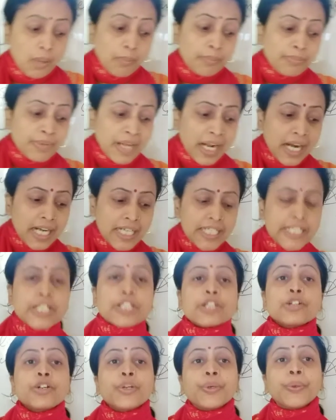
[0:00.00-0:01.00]

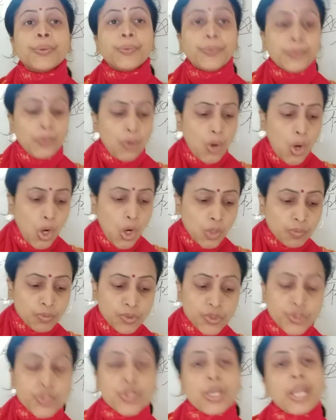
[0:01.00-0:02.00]
Plants grow
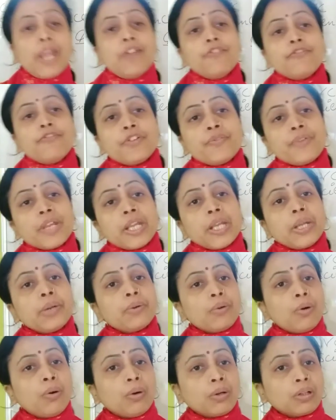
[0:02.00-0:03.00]
almost
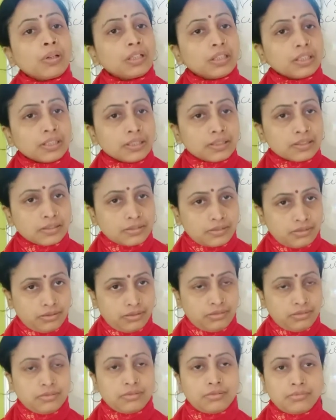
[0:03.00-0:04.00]
everywhere on earth.